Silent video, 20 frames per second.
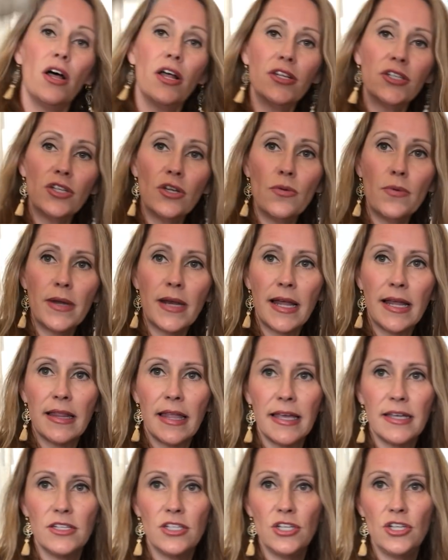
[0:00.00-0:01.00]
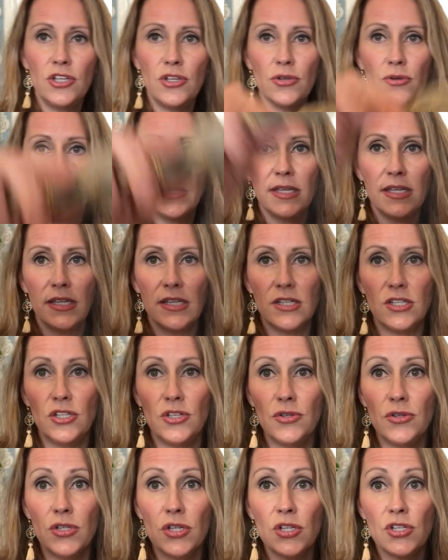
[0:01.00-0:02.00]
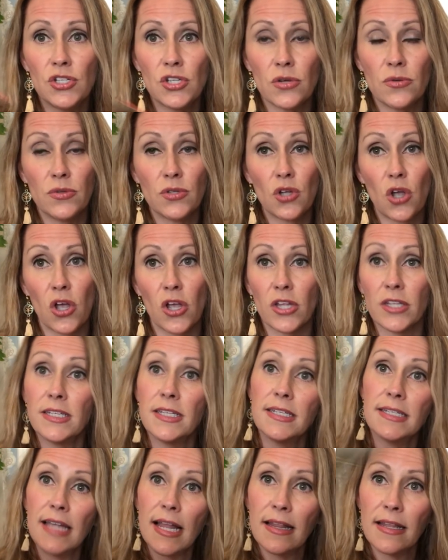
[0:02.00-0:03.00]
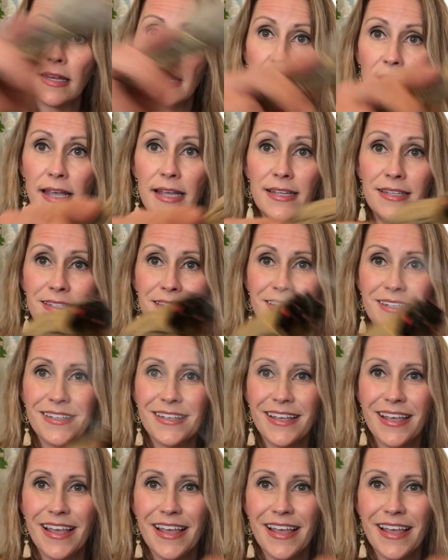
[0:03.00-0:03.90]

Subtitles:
also what I like to do is use a stone called selenite.